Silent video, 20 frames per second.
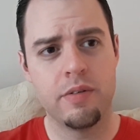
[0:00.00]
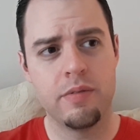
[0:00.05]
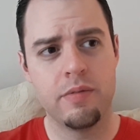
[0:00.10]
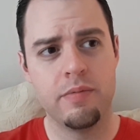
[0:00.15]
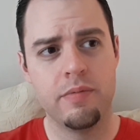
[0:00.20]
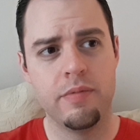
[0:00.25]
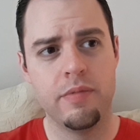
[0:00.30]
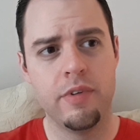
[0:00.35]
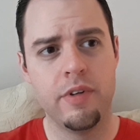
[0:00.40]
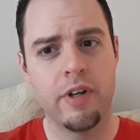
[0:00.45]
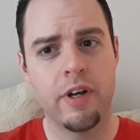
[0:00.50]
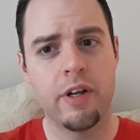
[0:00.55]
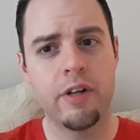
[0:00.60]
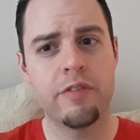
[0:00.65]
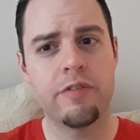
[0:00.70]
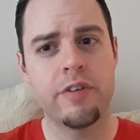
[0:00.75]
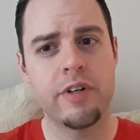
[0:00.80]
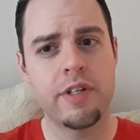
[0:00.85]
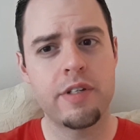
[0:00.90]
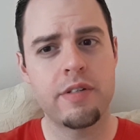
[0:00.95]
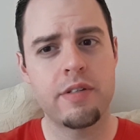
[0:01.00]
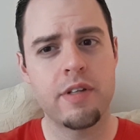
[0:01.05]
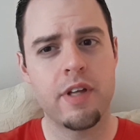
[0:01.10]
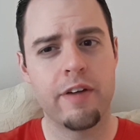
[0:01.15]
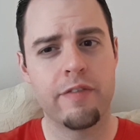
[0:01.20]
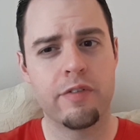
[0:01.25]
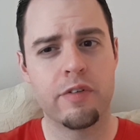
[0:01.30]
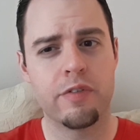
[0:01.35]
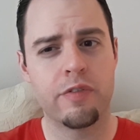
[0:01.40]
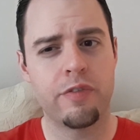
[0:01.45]
none of us
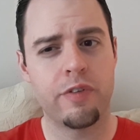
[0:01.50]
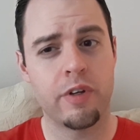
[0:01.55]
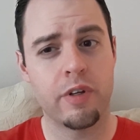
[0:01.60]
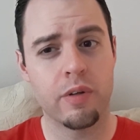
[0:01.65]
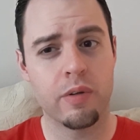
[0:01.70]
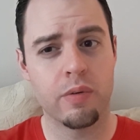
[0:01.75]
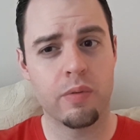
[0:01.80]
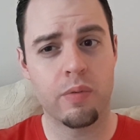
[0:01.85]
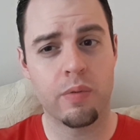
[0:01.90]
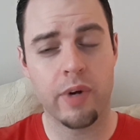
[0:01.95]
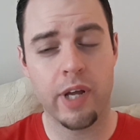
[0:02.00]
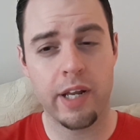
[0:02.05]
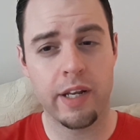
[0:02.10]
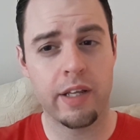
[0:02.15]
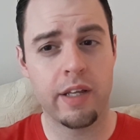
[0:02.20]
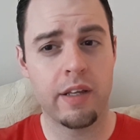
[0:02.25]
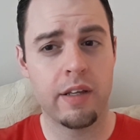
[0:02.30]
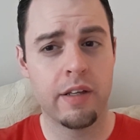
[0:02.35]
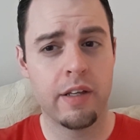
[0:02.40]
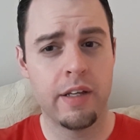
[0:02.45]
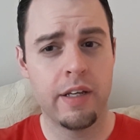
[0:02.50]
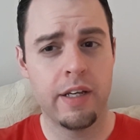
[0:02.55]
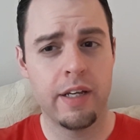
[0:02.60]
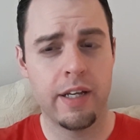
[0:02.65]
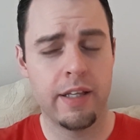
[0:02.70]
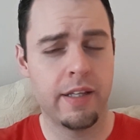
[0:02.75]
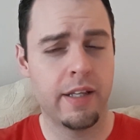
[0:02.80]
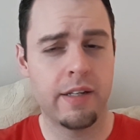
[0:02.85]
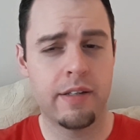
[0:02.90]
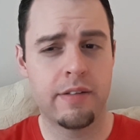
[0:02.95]
ever feel ready.
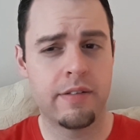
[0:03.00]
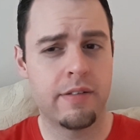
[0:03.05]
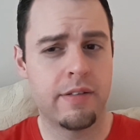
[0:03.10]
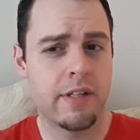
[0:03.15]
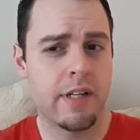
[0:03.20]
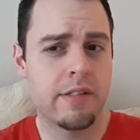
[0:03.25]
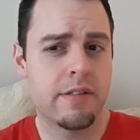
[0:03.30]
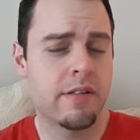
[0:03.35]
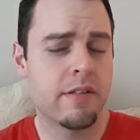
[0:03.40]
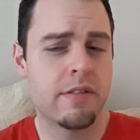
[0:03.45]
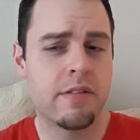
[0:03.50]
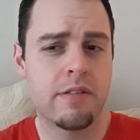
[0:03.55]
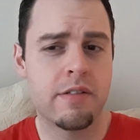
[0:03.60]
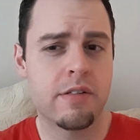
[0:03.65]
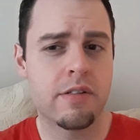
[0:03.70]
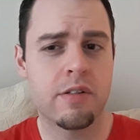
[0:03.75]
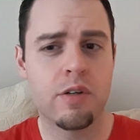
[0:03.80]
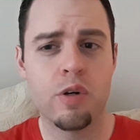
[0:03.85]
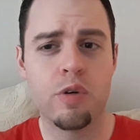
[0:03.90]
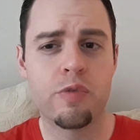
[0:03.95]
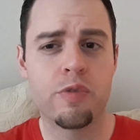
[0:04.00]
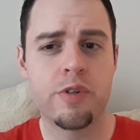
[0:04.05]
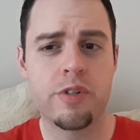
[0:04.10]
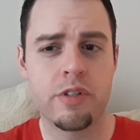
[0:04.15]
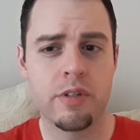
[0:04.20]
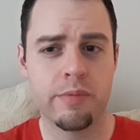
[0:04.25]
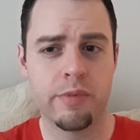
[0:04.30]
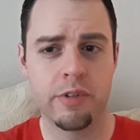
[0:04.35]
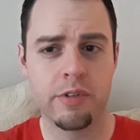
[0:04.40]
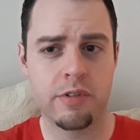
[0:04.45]
And that doesn't just go for
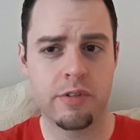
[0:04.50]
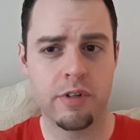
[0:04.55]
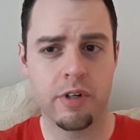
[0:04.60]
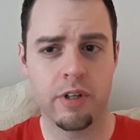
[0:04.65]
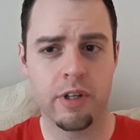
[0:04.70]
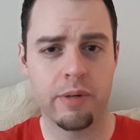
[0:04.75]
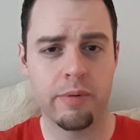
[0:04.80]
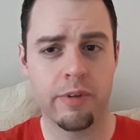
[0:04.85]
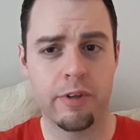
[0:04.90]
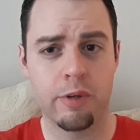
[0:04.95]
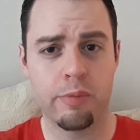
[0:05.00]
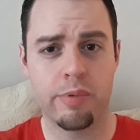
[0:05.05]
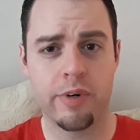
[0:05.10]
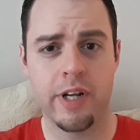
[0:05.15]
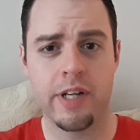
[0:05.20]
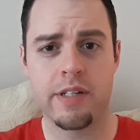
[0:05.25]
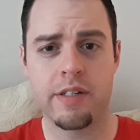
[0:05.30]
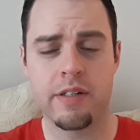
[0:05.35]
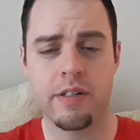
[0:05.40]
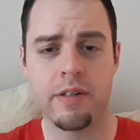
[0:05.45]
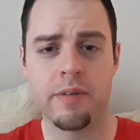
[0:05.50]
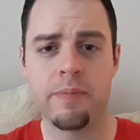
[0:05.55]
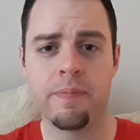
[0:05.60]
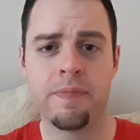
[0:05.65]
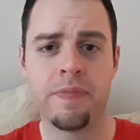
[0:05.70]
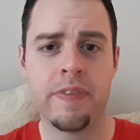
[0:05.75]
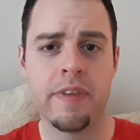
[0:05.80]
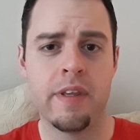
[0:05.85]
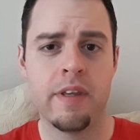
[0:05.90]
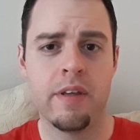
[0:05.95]
someone struggling with depression
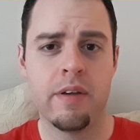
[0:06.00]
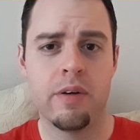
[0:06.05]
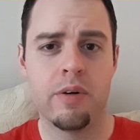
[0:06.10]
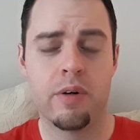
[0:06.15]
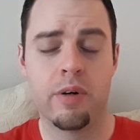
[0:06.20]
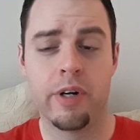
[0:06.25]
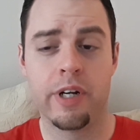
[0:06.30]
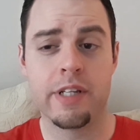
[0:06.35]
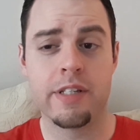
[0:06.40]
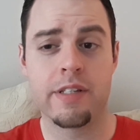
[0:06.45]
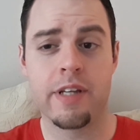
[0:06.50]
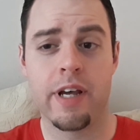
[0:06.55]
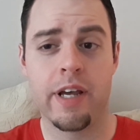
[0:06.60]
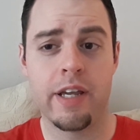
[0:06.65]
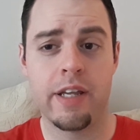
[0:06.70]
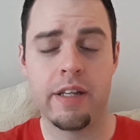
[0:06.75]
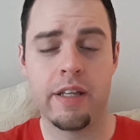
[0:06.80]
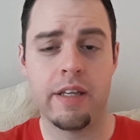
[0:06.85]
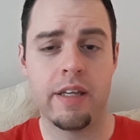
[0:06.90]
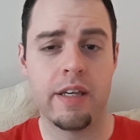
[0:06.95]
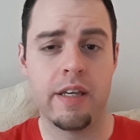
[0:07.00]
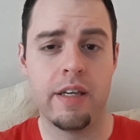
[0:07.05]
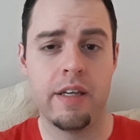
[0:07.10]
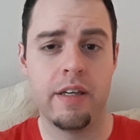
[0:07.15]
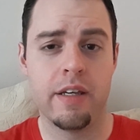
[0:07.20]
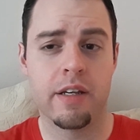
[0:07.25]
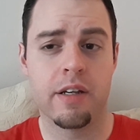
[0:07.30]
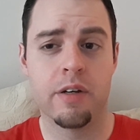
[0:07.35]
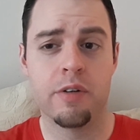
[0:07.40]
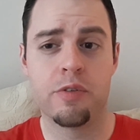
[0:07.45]
or anxiety.
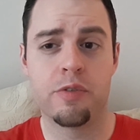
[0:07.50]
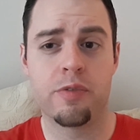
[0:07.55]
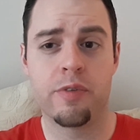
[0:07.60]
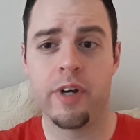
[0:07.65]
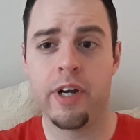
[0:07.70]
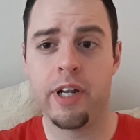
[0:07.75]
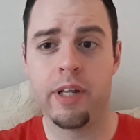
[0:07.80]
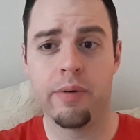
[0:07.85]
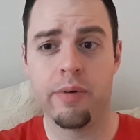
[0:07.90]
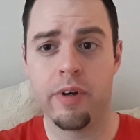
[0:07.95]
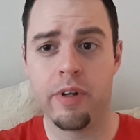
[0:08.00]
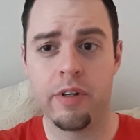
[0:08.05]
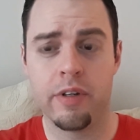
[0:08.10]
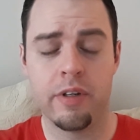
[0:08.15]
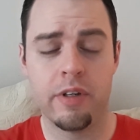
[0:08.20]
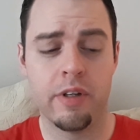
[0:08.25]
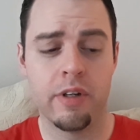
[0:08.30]
It goes for anyone,